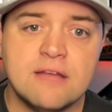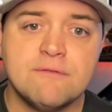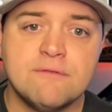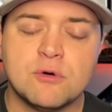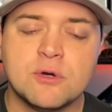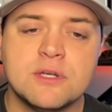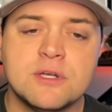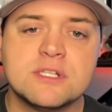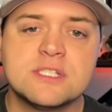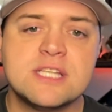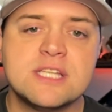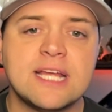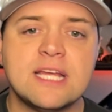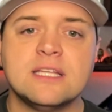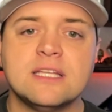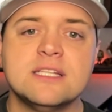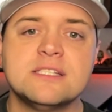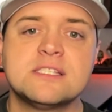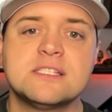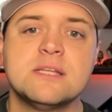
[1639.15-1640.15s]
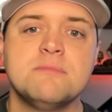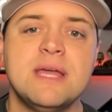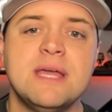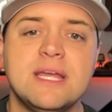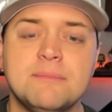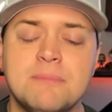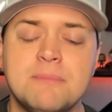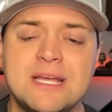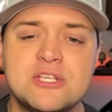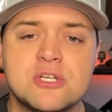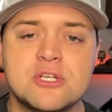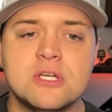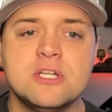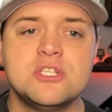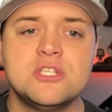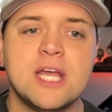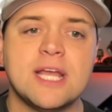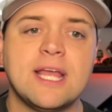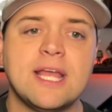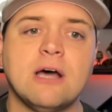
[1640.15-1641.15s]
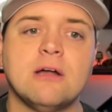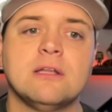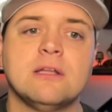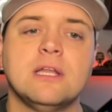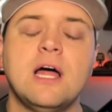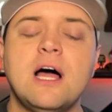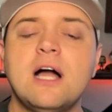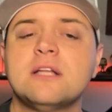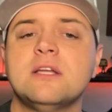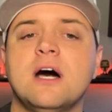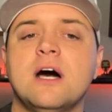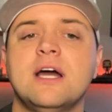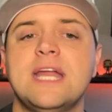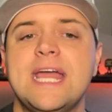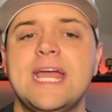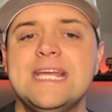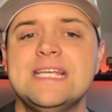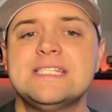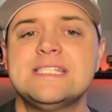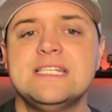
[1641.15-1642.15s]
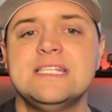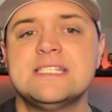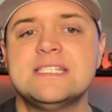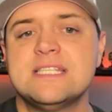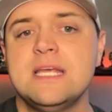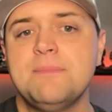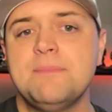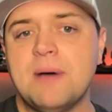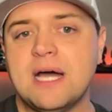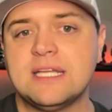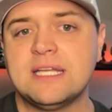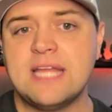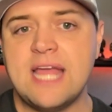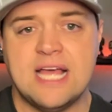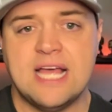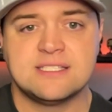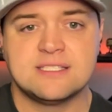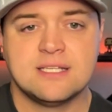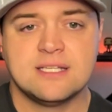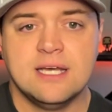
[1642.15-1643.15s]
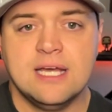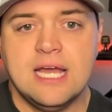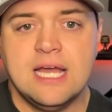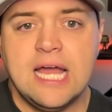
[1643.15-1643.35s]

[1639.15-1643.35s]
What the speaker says: And for your second listen, make sure you check out Locked On ACC podcast.